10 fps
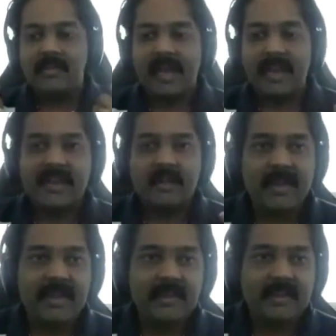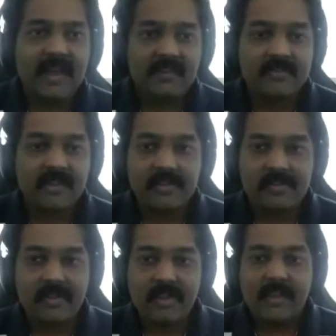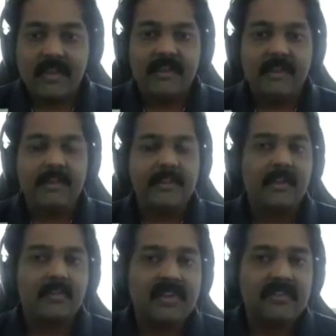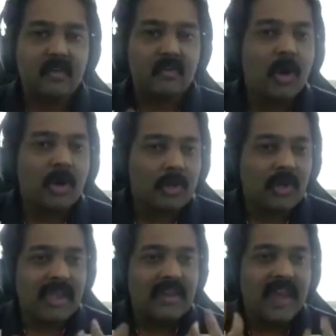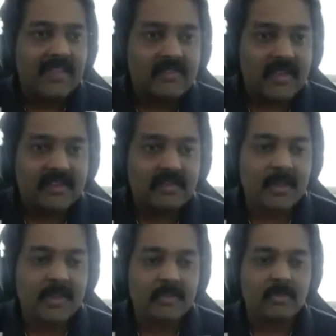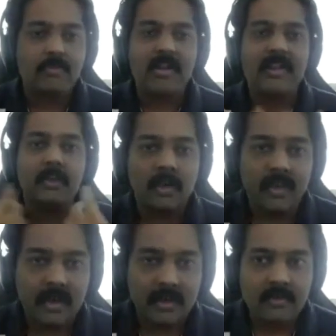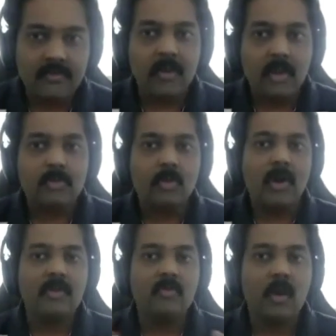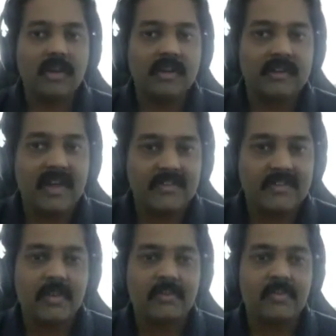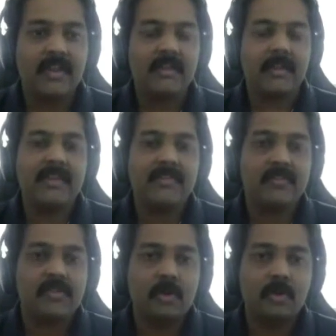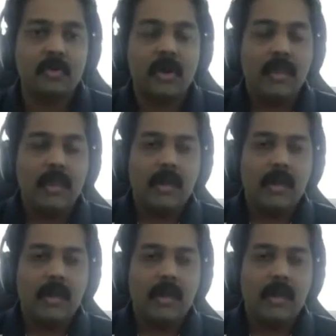The idea behind Craft is we wanted to enhance the experience of building unikernels. So what it does is it lets you